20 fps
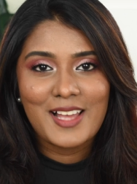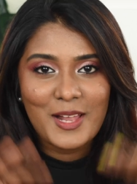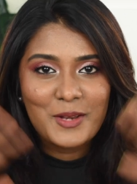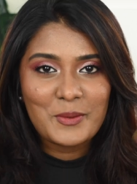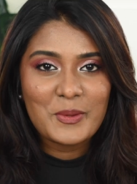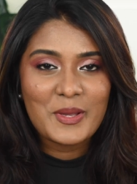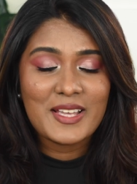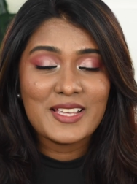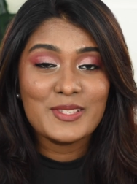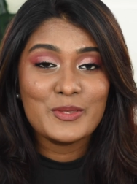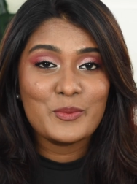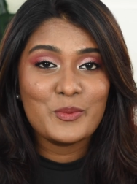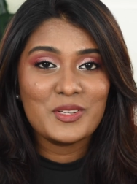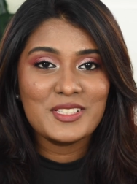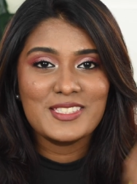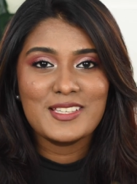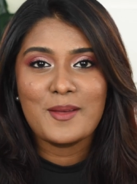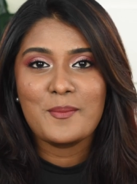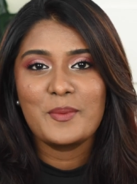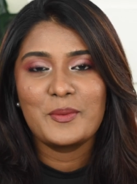Hello guys,
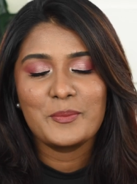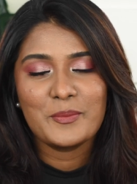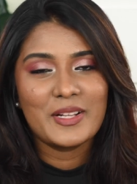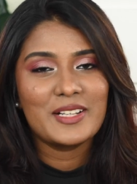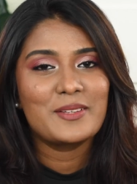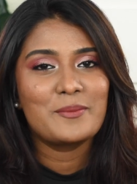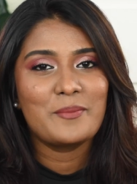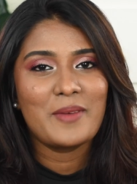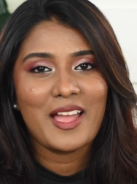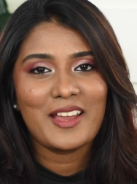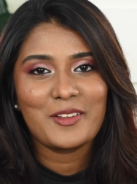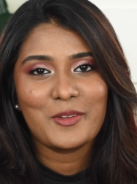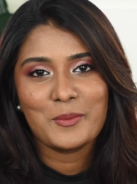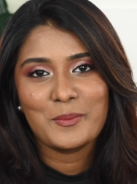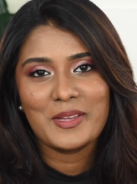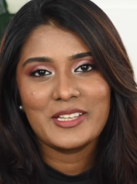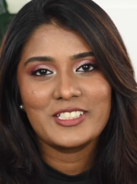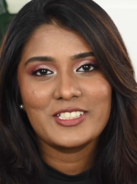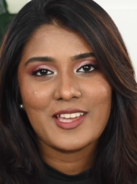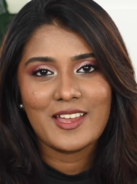what's up and welcome back to
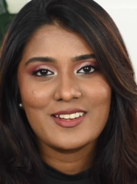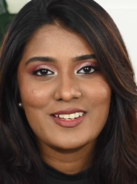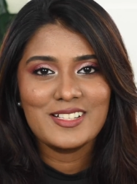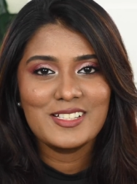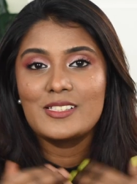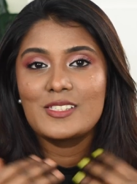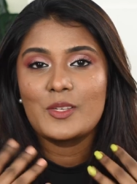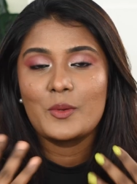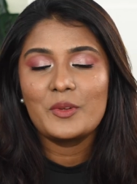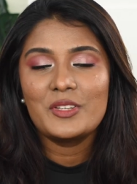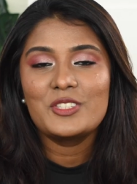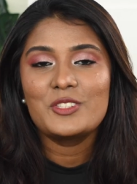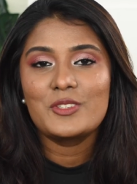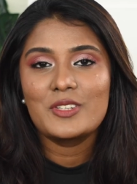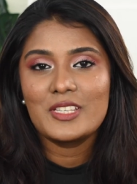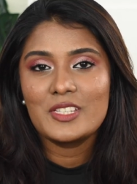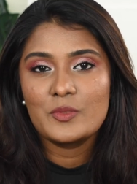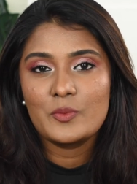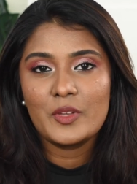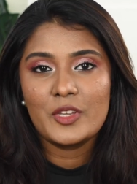my channel. So in
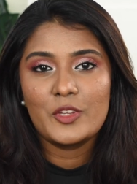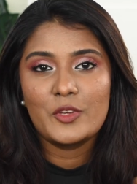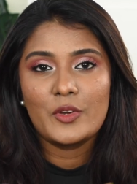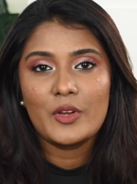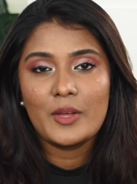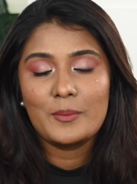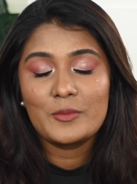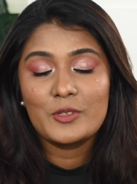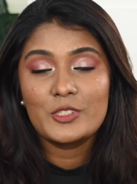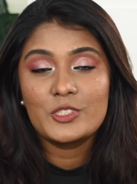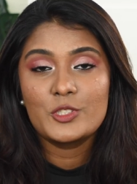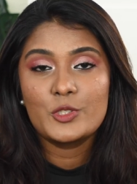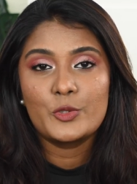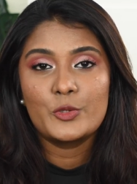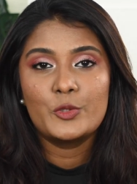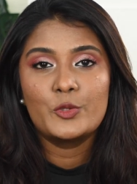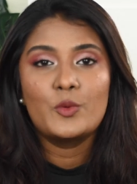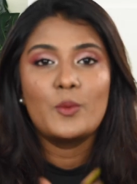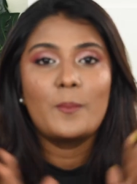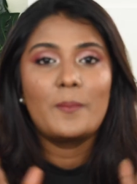today's video, I'm going to show
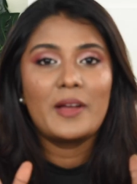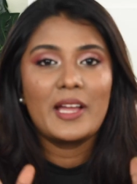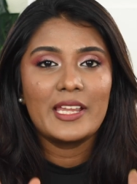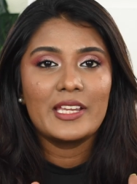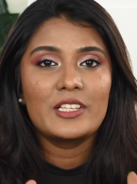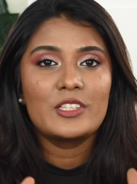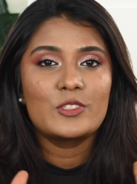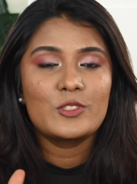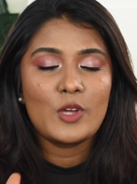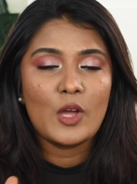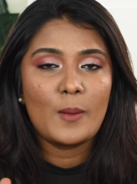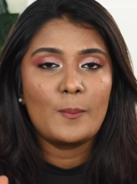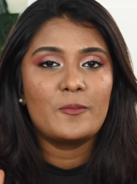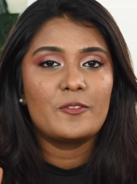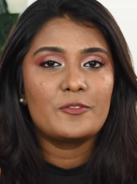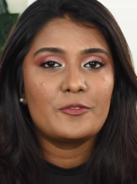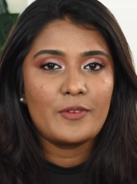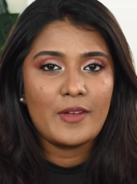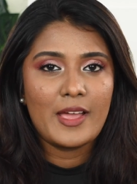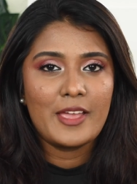you my
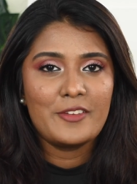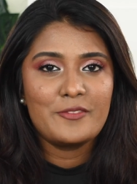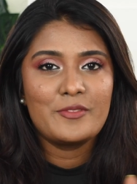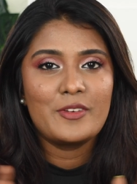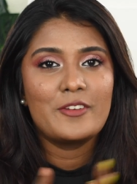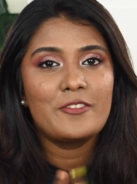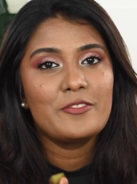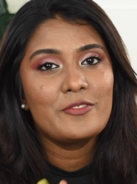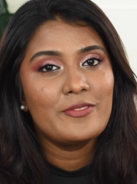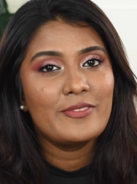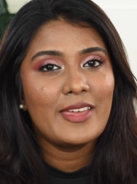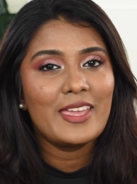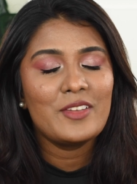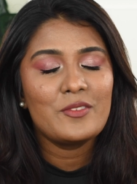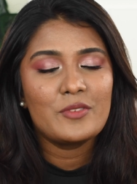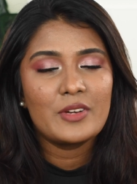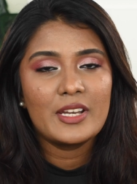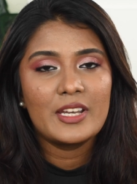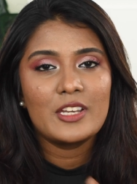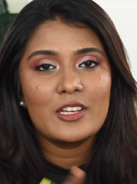top 5
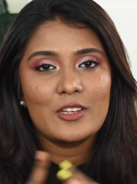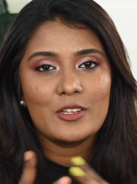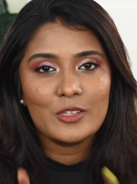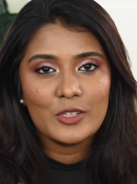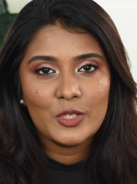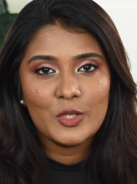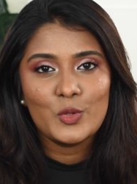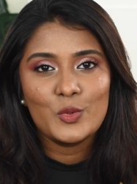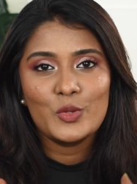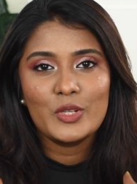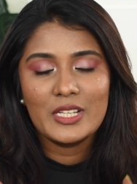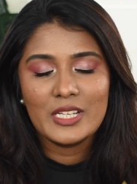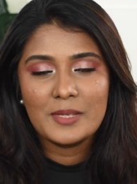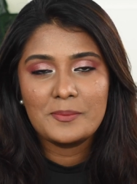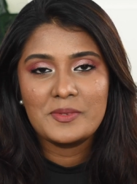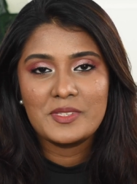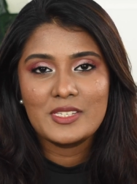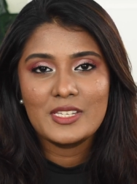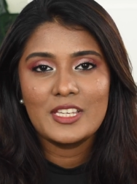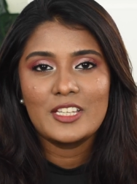favorite nude
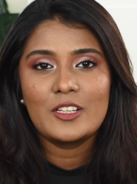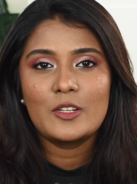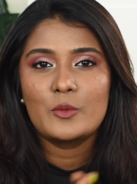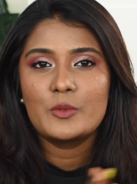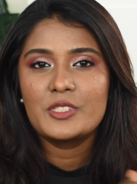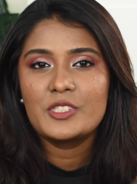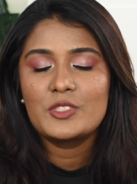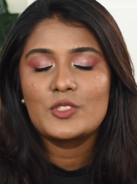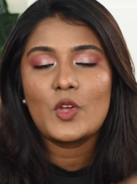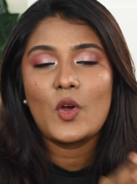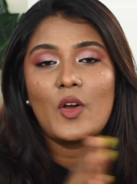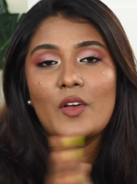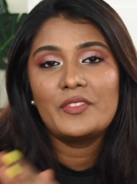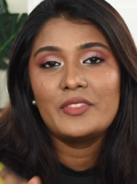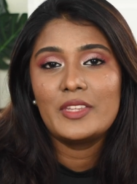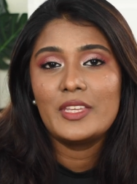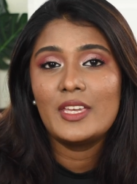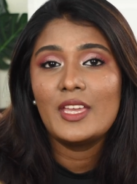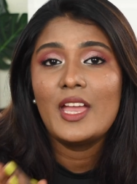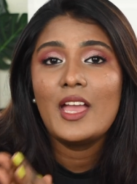lipstick, which is
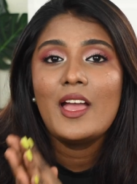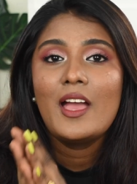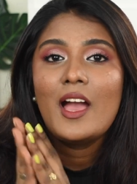on the